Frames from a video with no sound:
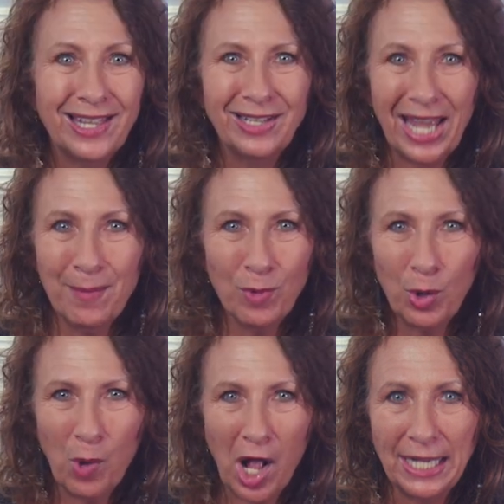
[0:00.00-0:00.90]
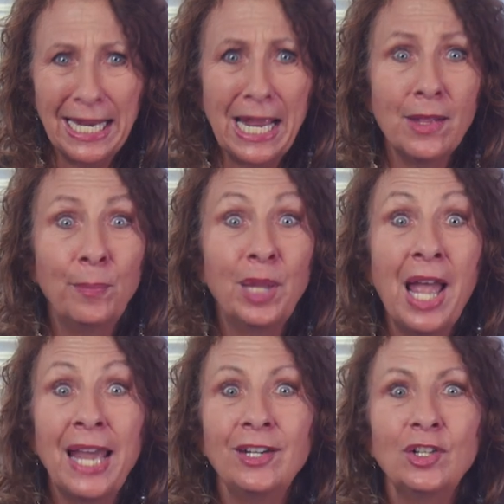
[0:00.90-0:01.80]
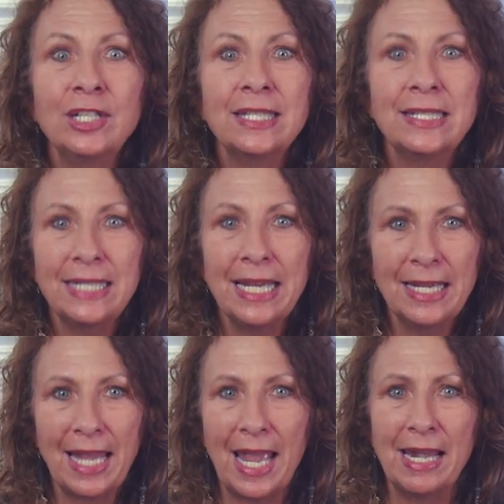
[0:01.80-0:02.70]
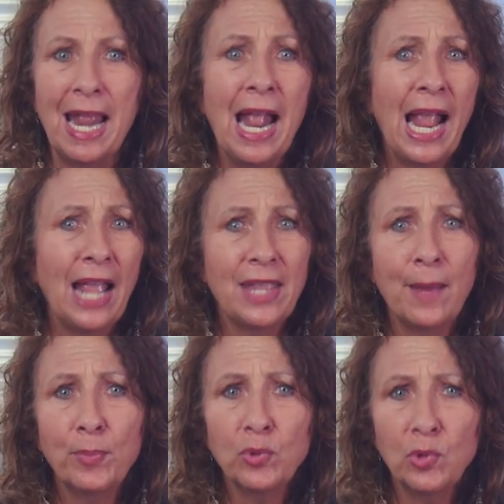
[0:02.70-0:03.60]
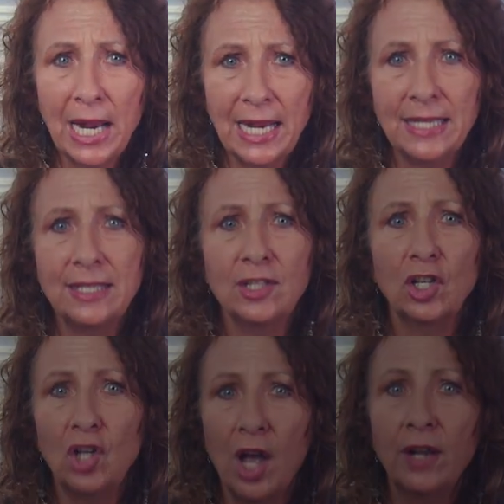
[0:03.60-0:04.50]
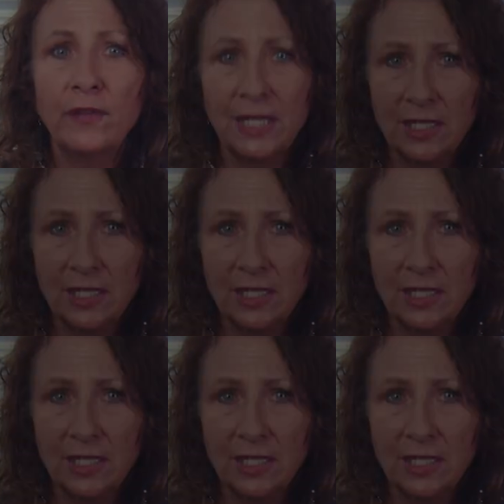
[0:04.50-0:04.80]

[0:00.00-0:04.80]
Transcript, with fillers: the lame were walking, and the blind could see again, and they praised the God of